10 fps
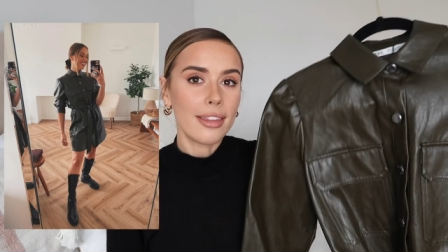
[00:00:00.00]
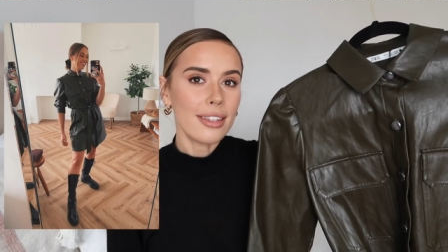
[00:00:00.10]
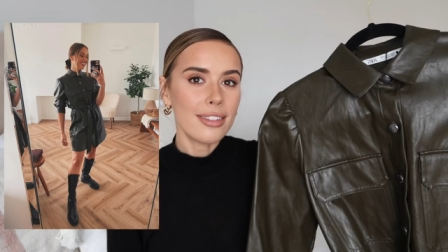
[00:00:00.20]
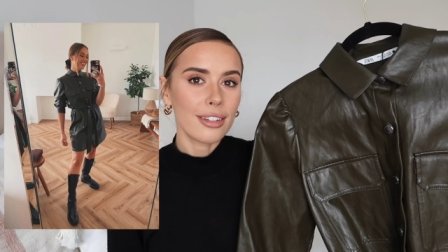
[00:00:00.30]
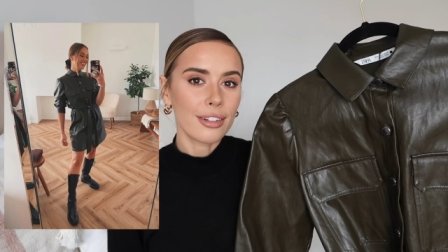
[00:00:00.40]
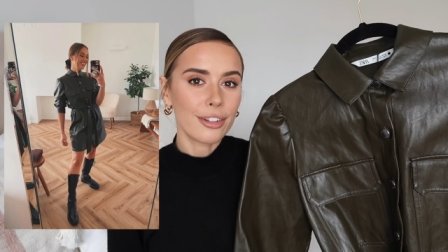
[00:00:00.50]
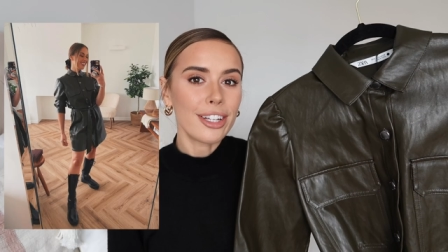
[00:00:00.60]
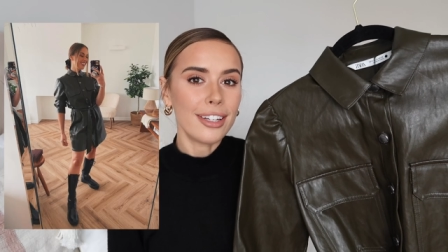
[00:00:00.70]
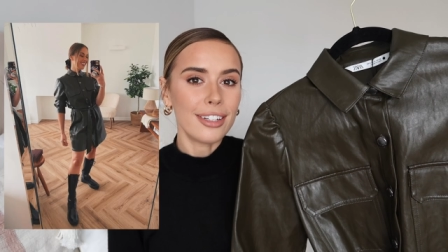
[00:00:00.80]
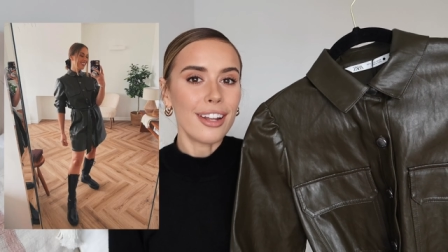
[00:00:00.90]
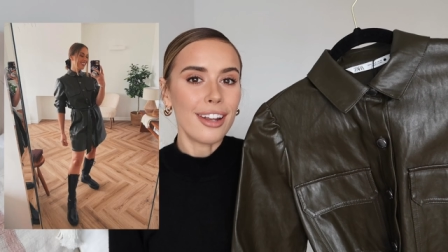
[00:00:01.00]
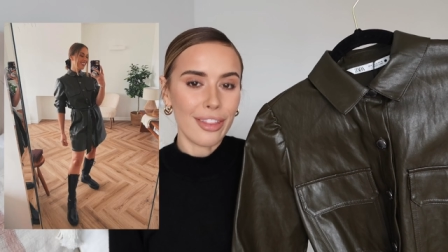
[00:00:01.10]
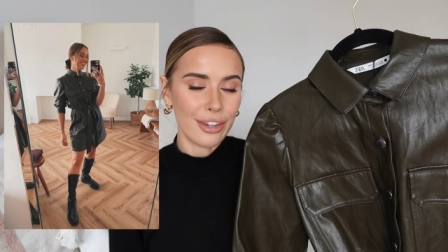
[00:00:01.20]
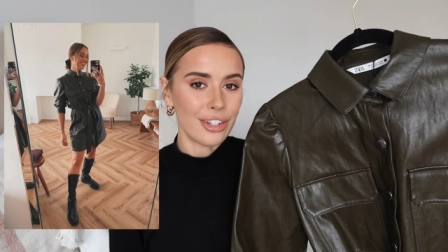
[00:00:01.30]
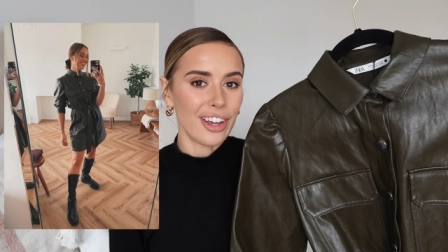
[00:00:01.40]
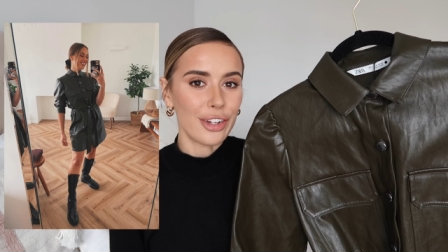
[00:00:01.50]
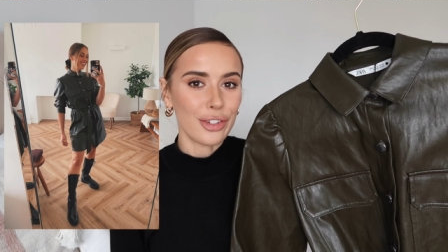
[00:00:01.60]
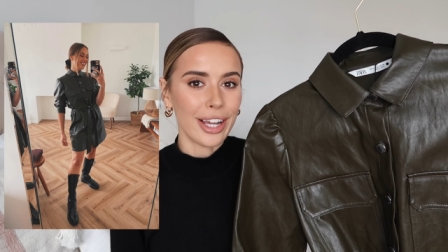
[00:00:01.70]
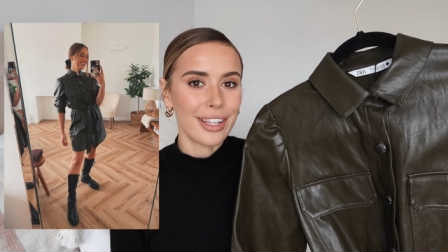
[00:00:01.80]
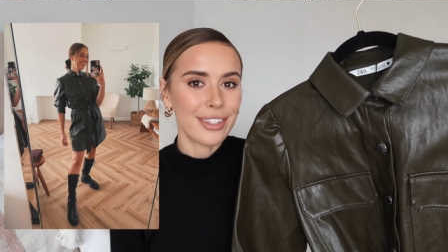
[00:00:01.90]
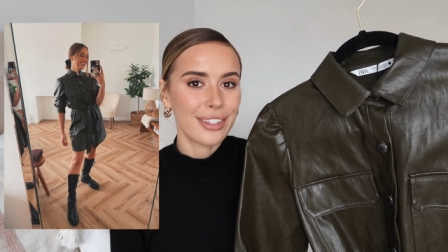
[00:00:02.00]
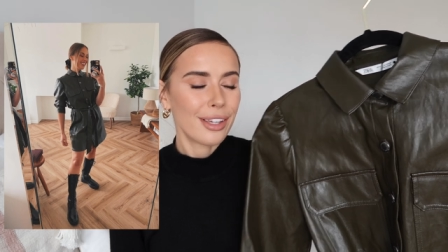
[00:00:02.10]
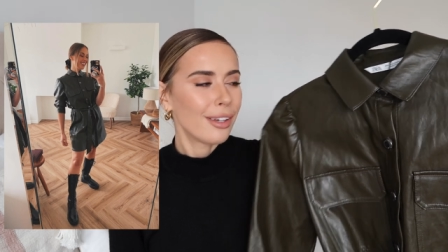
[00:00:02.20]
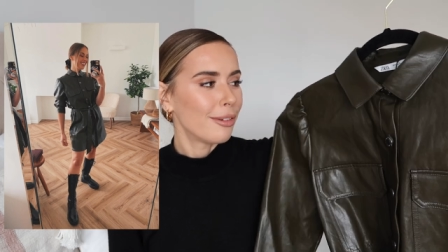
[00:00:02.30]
this green leather shirt dress